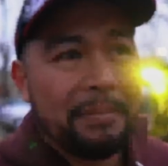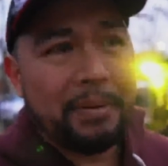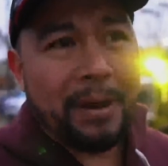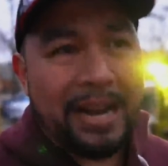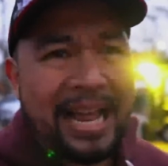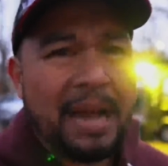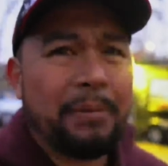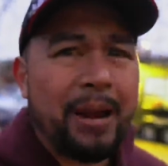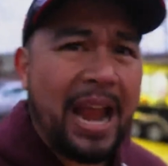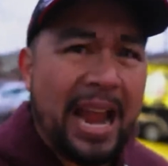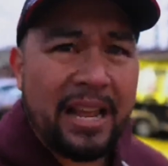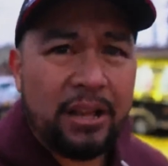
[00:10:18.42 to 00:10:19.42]
But right now we're
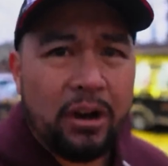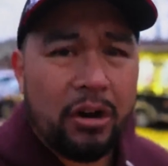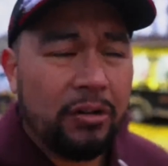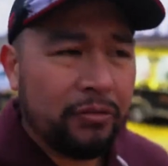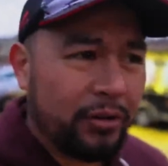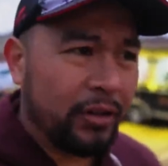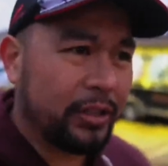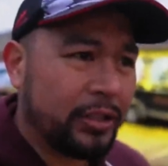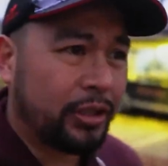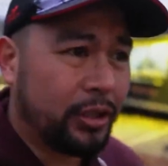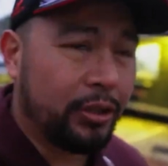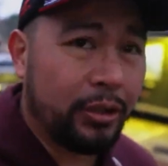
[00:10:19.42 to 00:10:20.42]
heading over
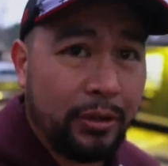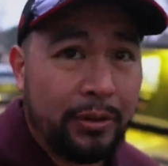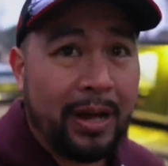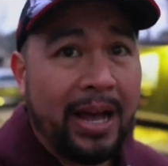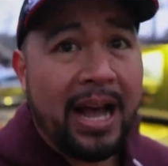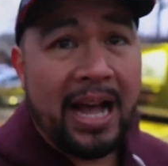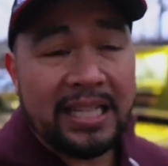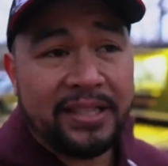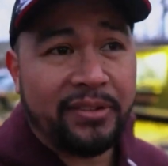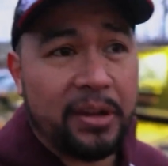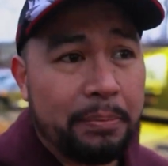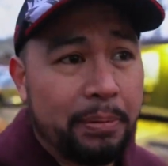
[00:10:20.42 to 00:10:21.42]
to
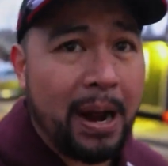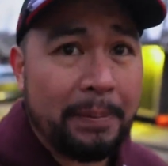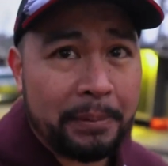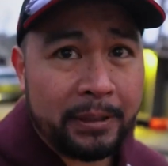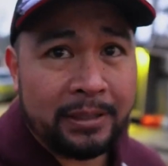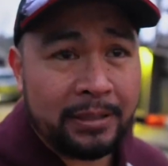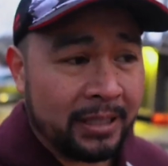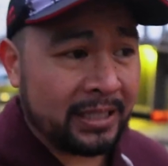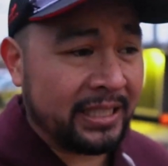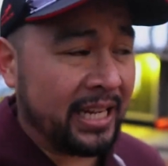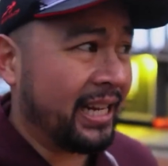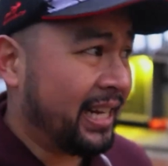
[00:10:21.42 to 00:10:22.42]
Huntsville proper, to the
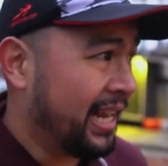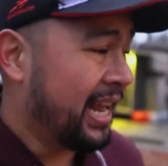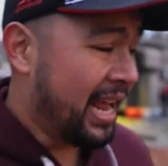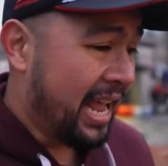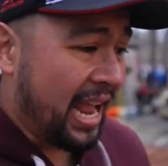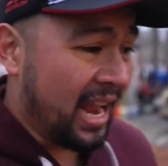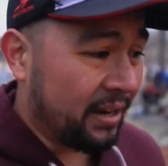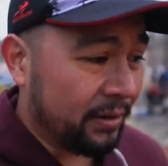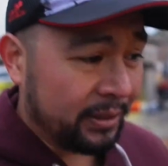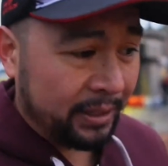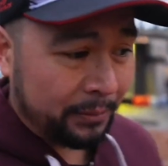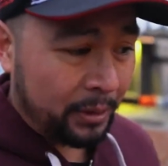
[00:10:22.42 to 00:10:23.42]
city, and
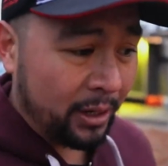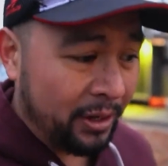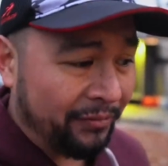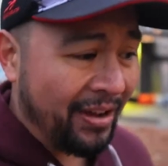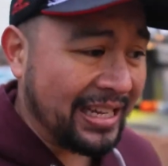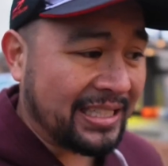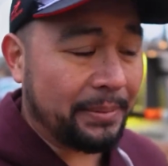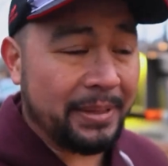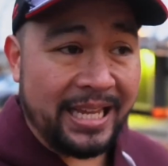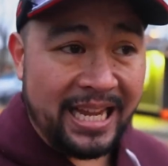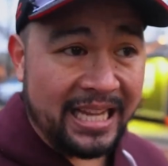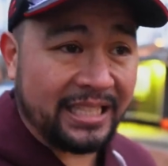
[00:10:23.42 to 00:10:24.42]
we're going to find
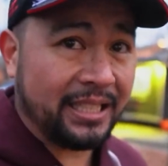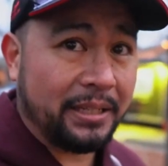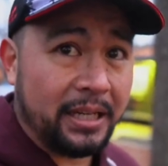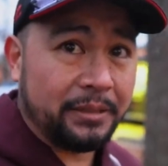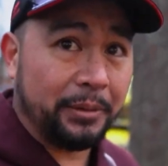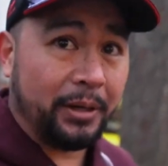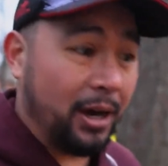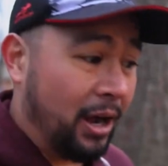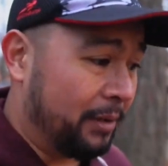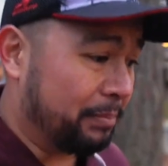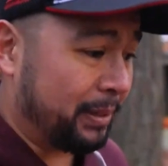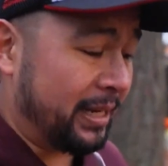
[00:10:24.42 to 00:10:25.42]
something to eat because we were
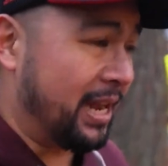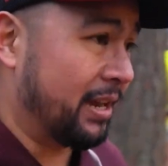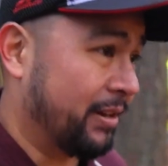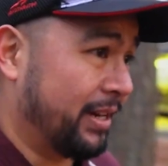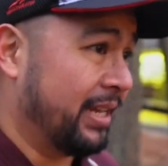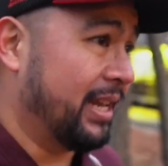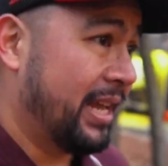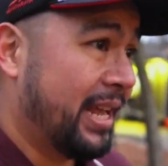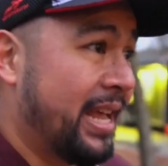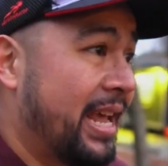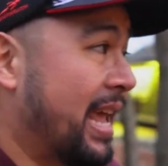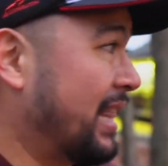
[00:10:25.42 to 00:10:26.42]
all pretty hungry.
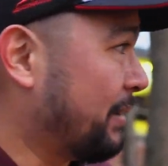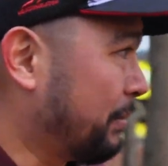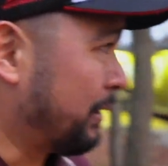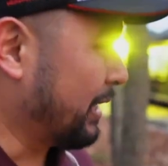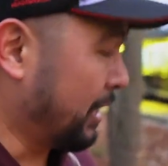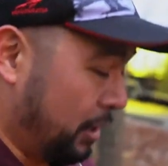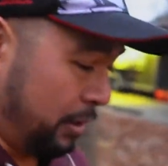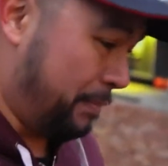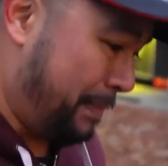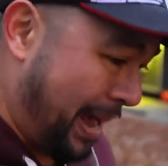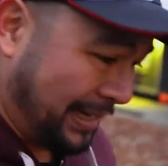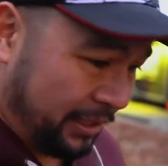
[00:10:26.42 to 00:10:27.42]
And then we're going to go
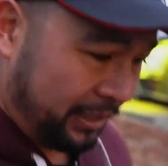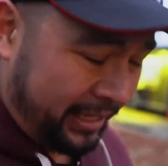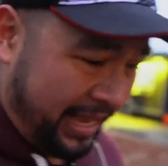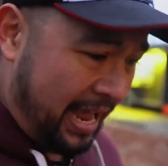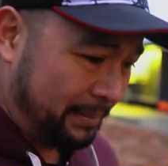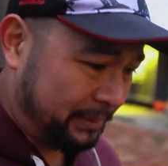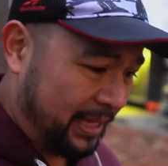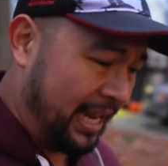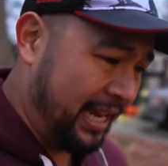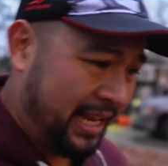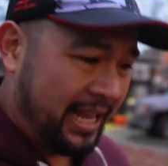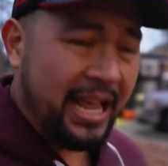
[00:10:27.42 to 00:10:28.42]
back to the
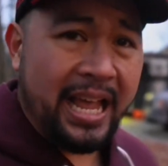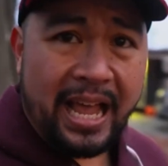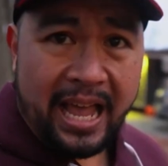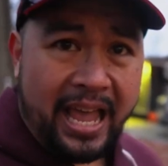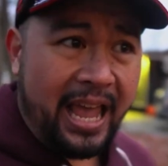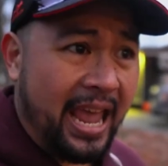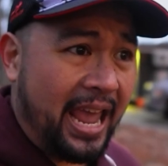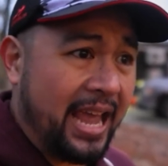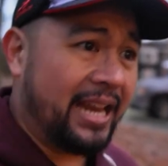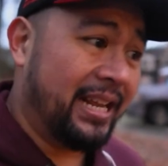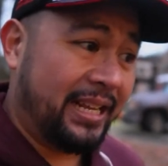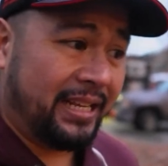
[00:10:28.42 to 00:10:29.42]
campsite
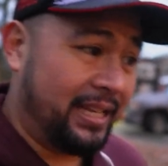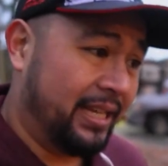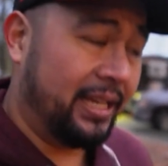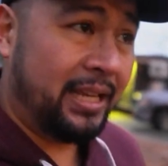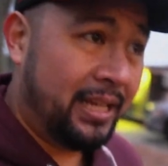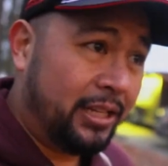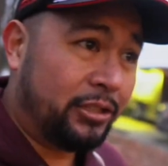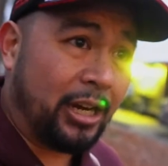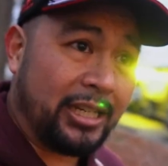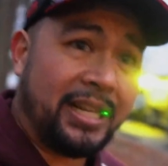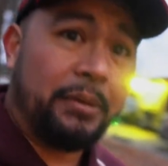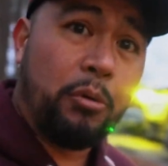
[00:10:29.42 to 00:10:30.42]
and try
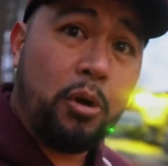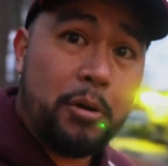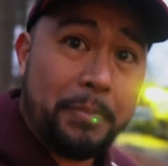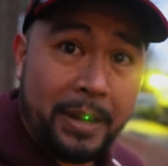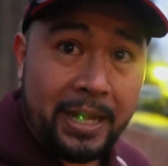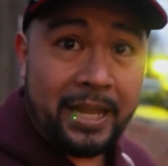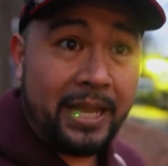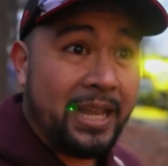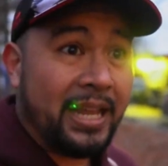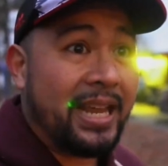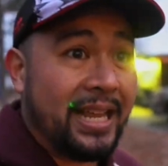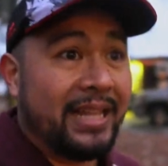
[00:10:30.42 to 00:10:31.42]
to stay warm
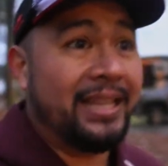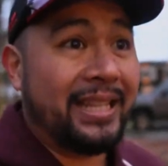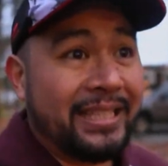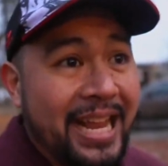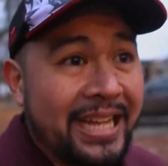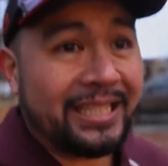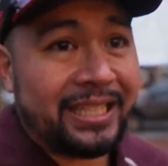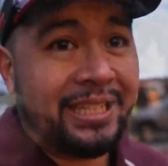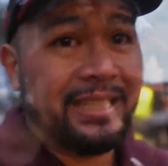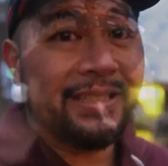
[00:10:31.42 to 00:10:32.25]
in the tent.